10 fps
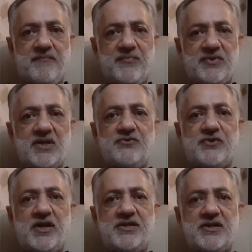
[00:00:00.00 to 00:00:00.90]
that
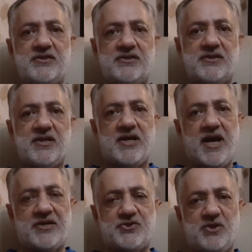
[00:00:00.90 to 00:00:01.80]
religious
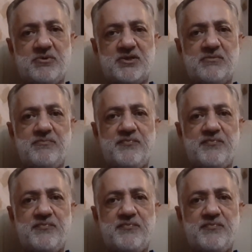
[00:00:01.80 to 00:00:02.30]
extremism